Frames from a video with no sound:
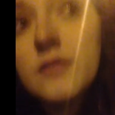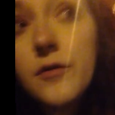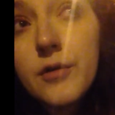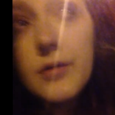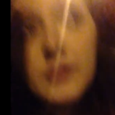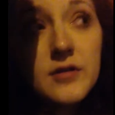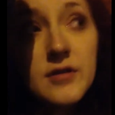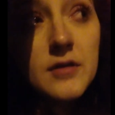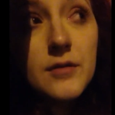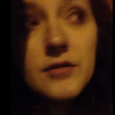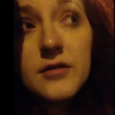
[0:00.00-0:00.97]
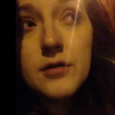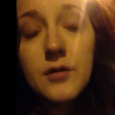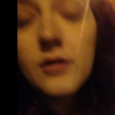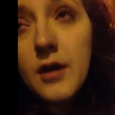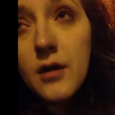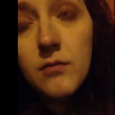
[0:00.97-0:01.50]
the roads, and there was
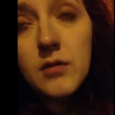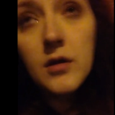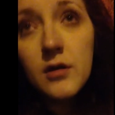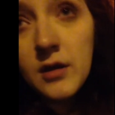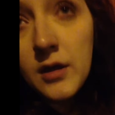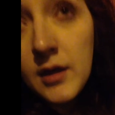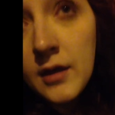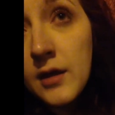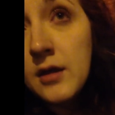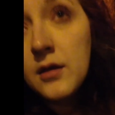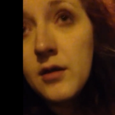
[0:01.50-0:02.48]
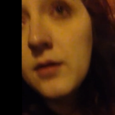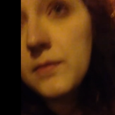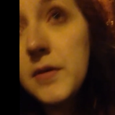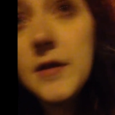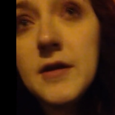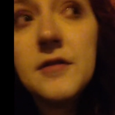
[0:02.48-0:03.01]
no
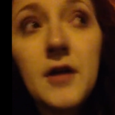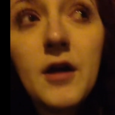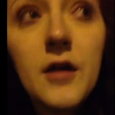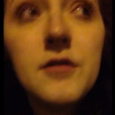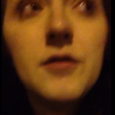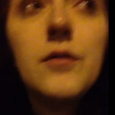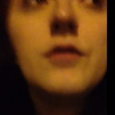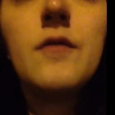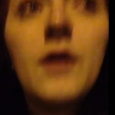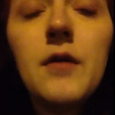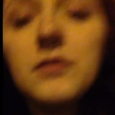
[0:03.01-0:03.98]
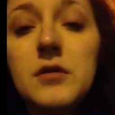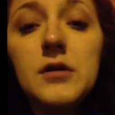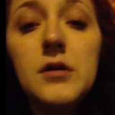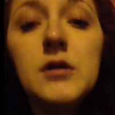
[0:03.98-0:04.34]
police cars going round.